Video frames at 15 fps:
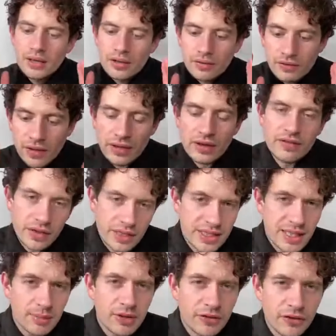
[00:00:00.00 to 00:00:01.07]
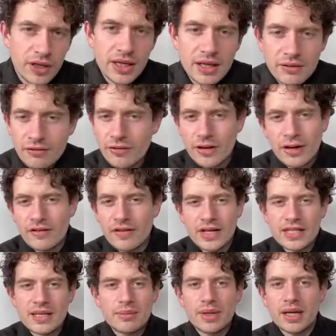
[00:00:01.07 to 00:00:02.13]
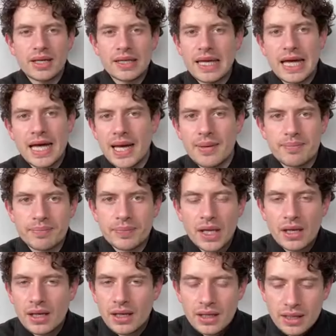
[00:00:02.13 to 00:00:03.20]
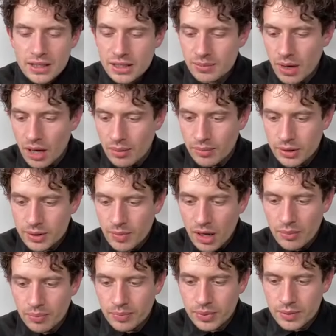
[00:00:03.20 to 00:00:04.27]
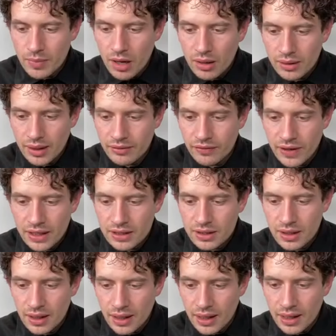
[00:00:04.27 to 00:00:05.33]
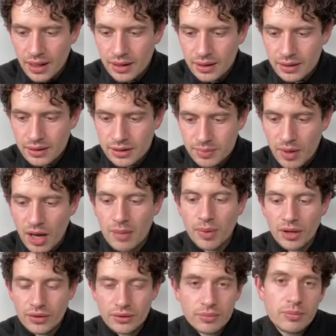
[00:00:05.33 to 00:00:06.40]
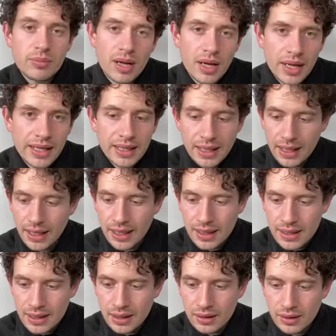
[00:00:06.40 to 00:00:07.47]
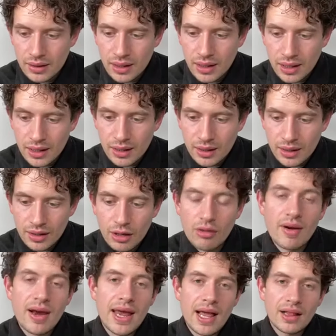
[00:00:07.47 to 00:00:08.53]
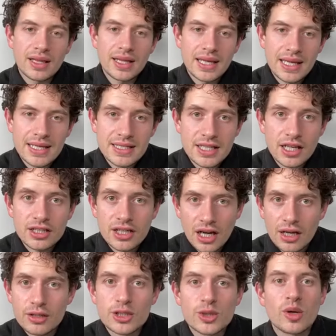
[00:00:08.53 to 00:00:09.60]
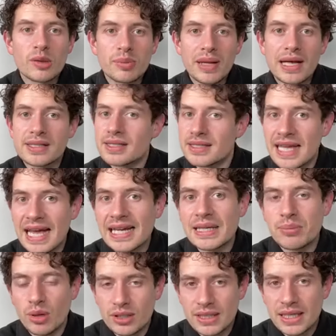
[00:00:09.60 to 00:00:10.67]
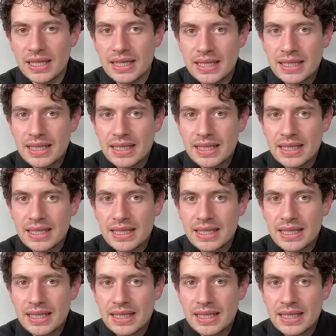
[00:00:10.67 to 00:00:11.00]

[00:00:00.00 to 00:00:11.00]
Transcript: Very similar, Frida. Very similar. Smart. In fact, Smart Bond by L'Oreal is as close to Olaplex as anybody.